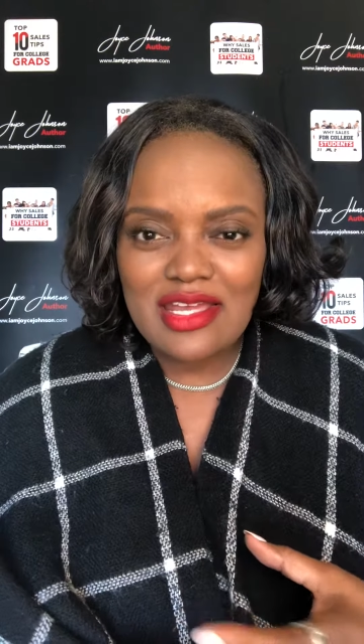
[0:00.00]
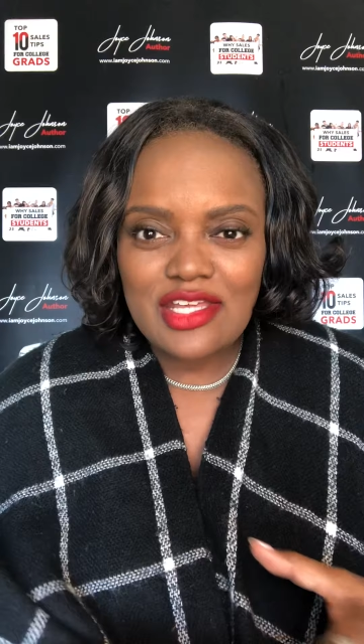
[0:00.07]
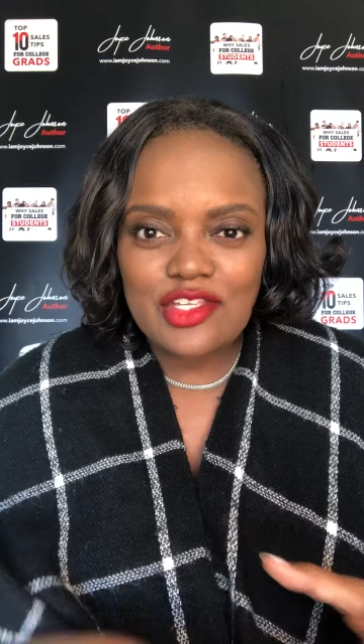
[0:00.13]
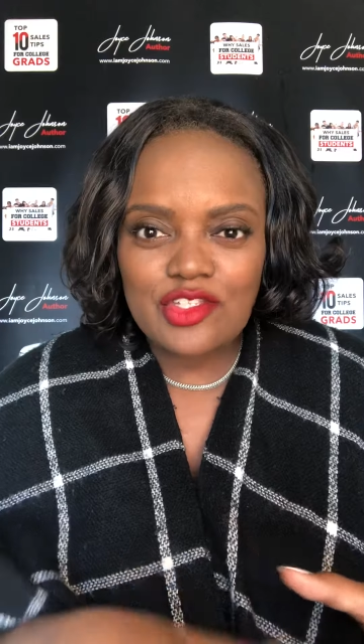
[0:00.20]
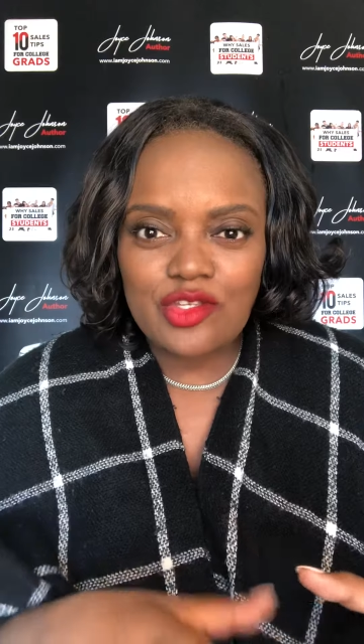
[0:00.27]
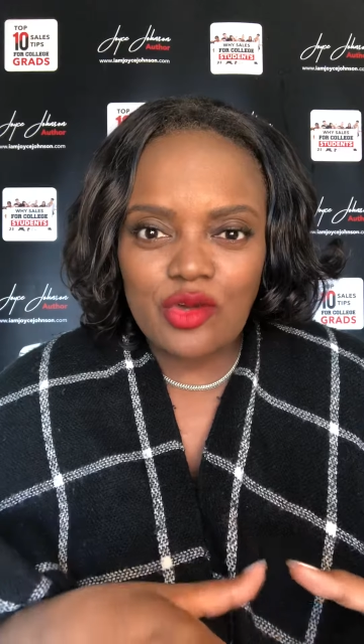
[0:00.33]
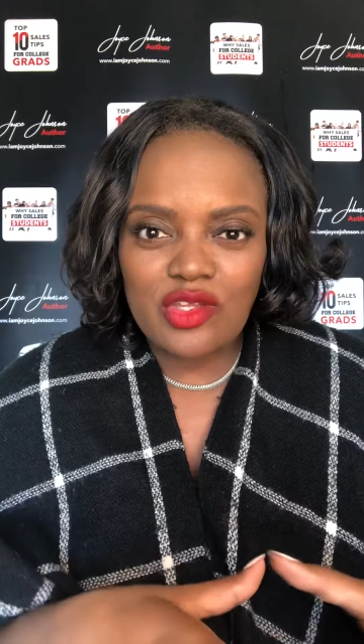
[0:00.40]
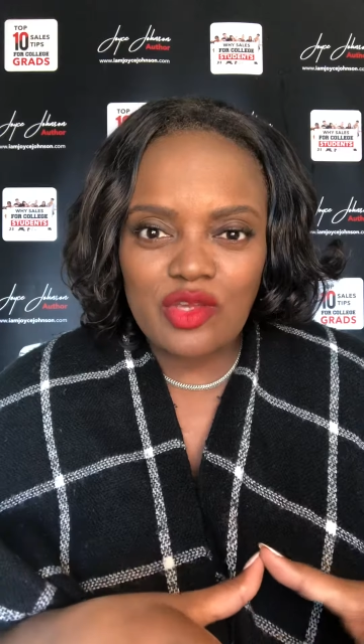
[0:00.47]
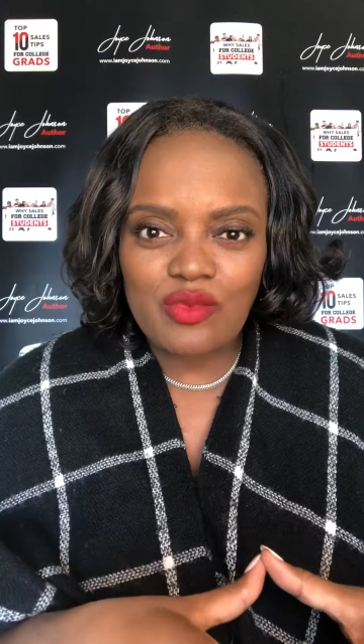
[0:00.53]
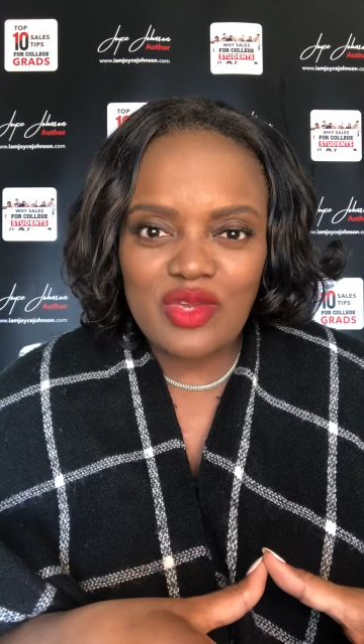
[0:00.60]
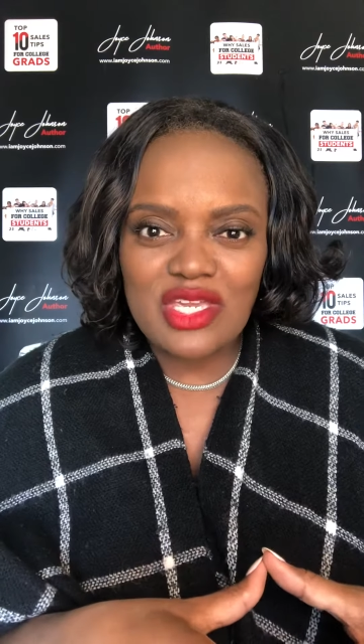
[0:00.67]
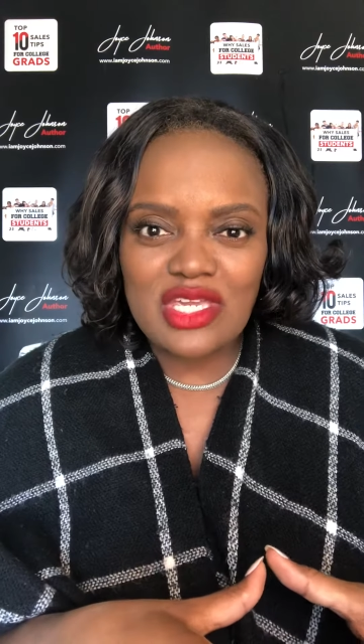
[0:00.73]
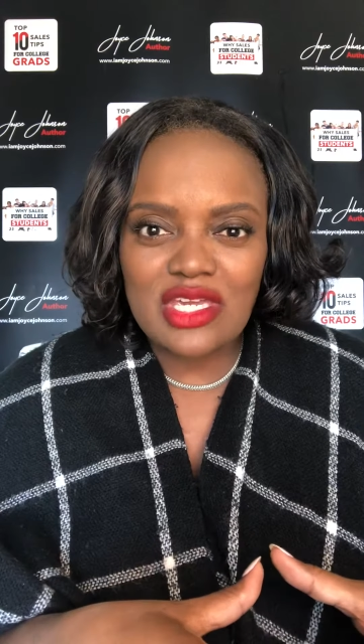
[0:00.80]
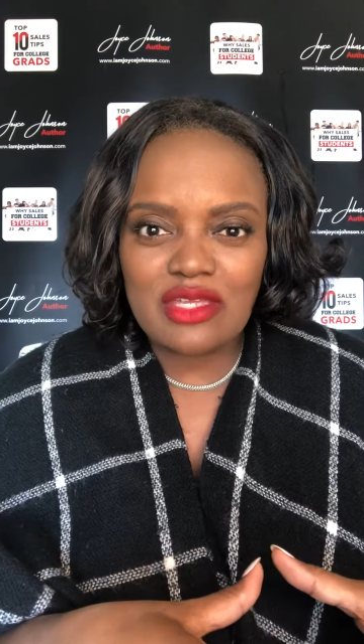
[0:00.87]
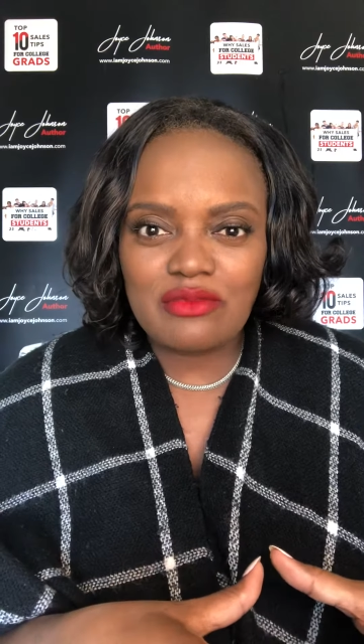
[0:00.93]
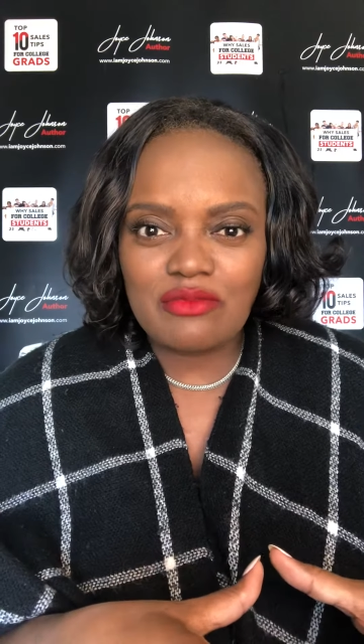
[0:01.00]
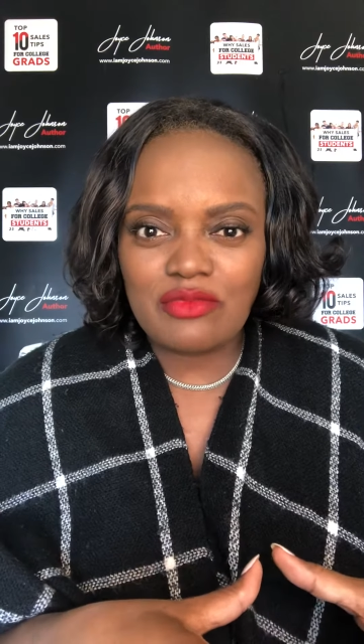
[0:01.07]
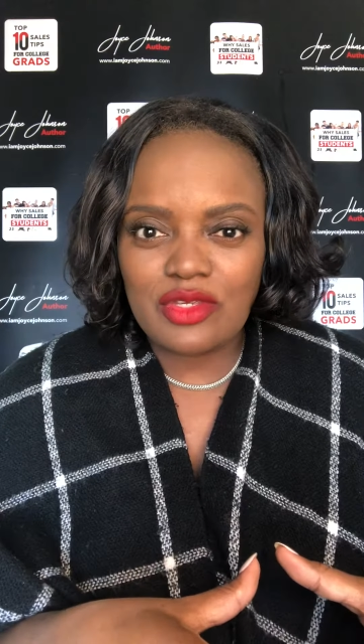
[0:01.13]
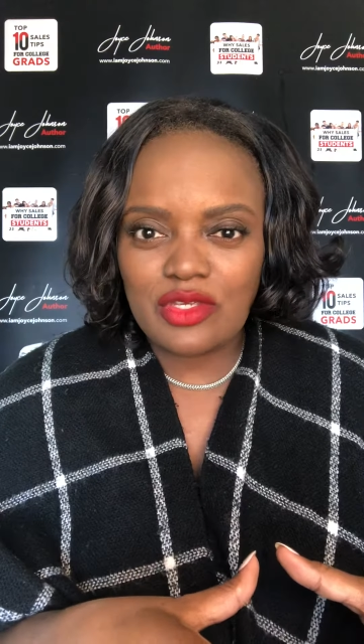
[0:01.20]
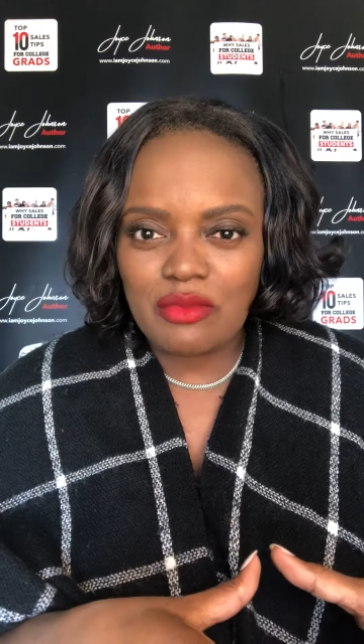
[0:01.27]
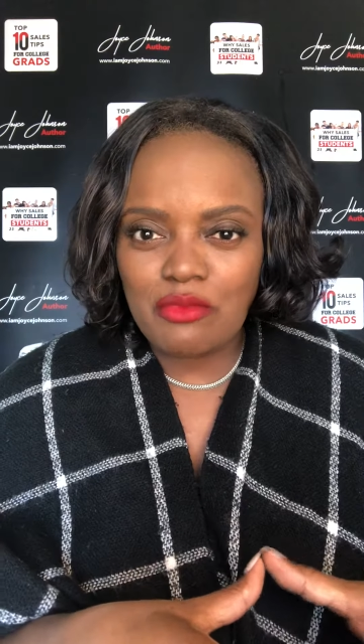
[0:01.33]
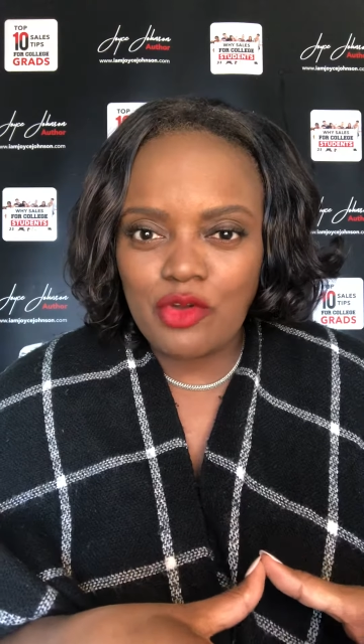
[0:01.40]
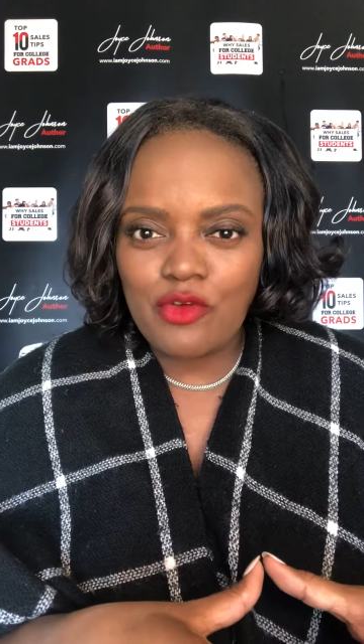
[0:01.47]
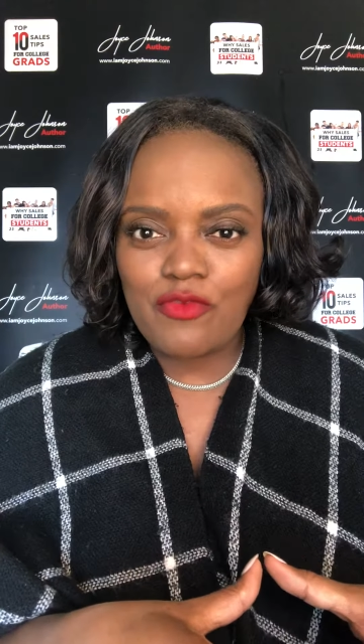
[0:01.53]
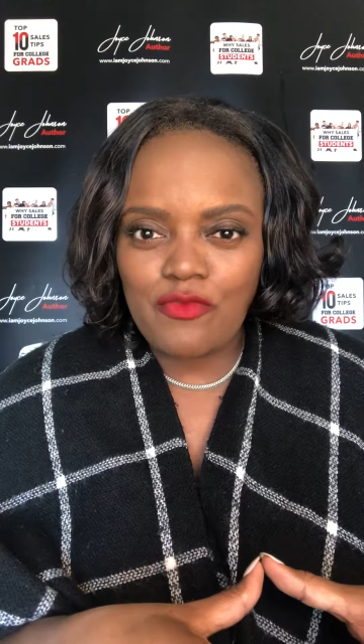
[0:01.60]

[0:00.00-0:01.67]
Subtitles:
so that we can move